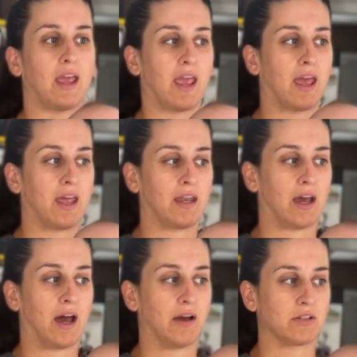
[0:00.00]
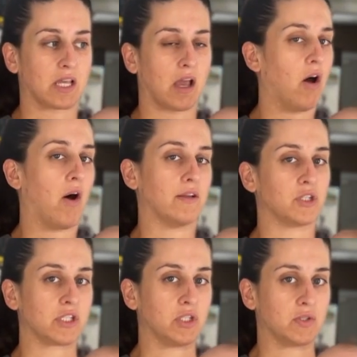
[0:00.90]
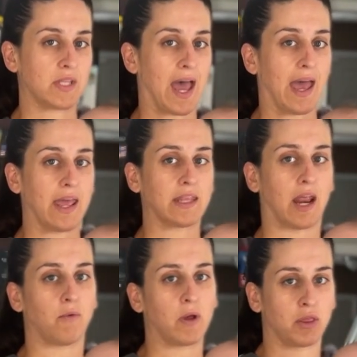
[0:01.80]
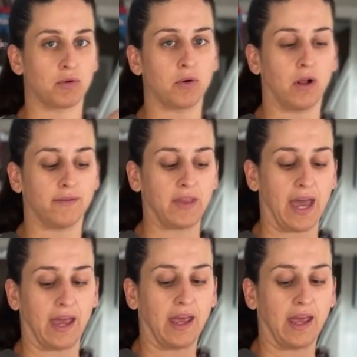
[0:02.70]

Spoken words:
And I was like, oh, I'll just use that. And then I went through all of that